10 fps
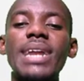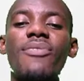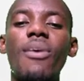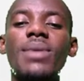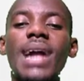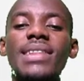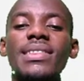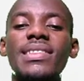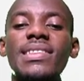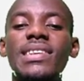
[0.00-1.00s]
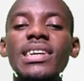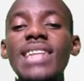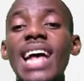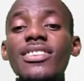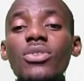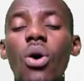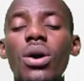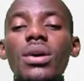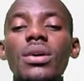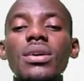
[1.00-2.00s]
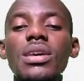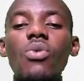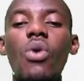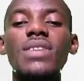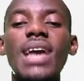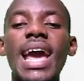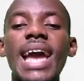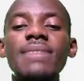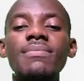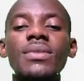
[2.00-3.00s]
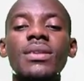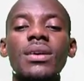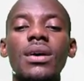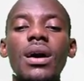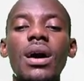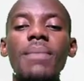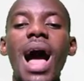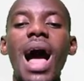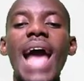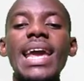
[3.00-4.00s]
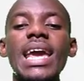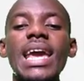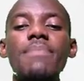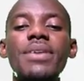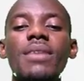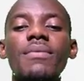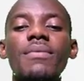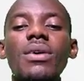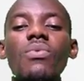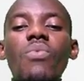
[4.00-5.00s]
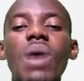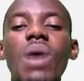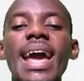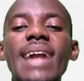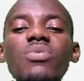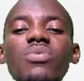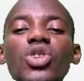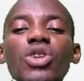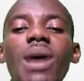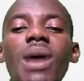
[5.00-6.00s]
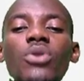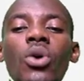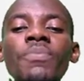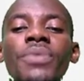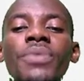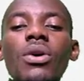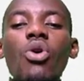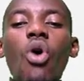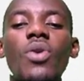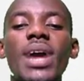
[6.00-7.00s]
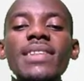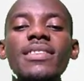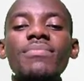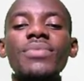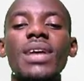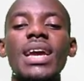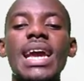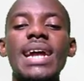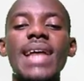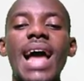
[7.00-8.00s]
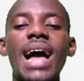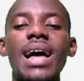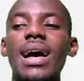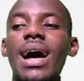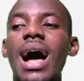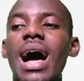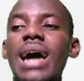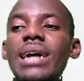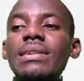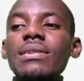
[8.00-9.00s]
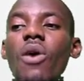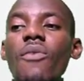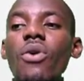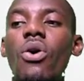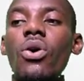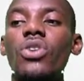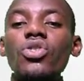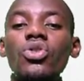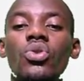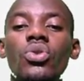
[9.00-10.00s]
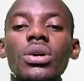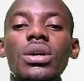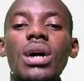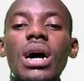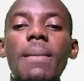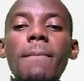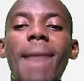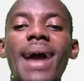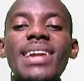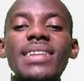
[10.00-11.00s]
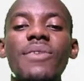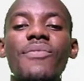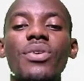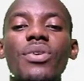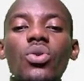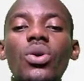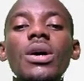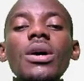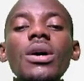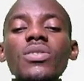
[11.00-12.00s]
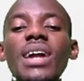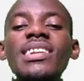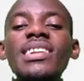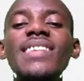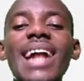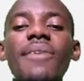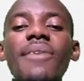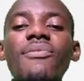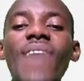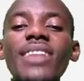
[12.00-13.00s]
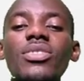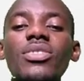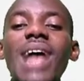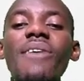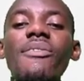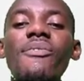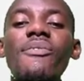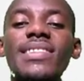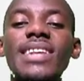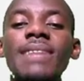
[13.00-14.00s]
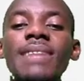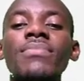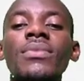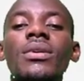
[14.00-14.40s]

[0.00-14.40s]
the formula T, that's torque, equals N IAB, where my N is what? Number of turns, current, area, and of course, magnetic field. So now these are the factors affecting